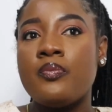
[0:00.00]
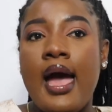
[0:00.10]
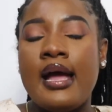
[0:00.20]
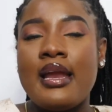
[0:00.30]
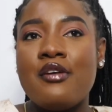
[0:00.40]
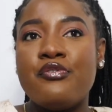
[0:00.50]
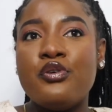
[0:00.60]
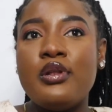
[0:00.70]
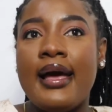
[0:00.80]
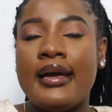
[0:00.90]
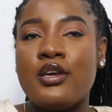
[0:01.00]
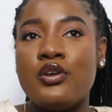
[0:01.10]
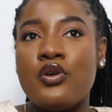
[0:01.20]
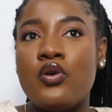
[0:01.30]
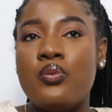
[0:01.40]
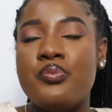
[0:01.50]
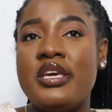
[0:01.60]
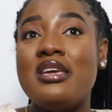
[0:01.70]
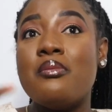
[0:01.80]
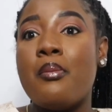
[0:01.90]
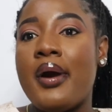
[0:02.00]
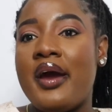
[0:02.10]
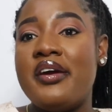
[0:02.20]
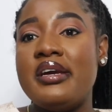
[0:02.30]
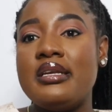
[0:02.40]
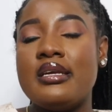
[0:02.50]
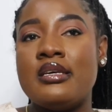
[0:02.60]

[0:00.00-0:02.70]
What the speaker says: And I feel like, you know, being married